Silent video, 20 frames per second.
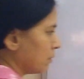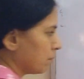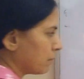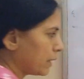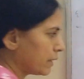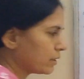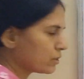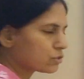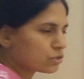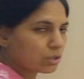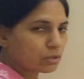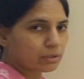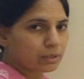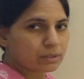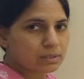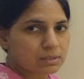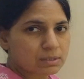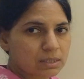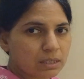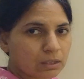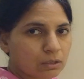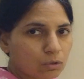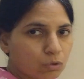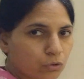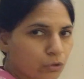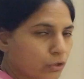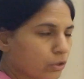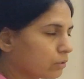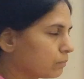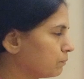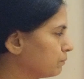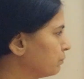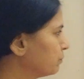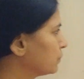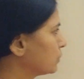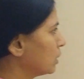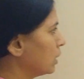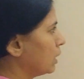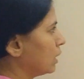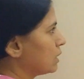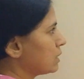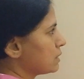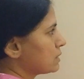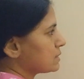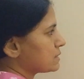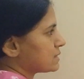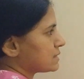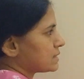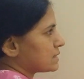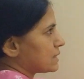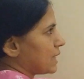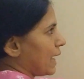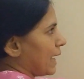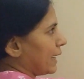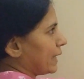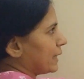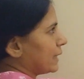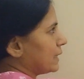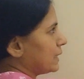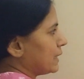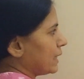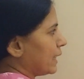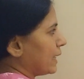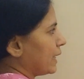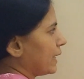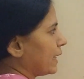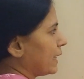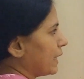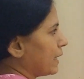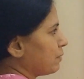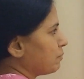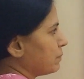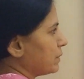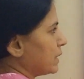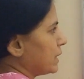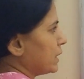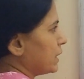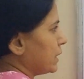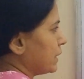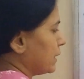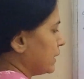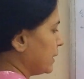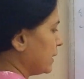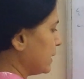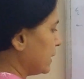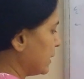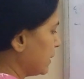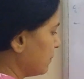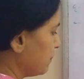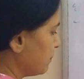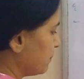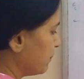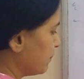my dear children, see, look here. Angle ABD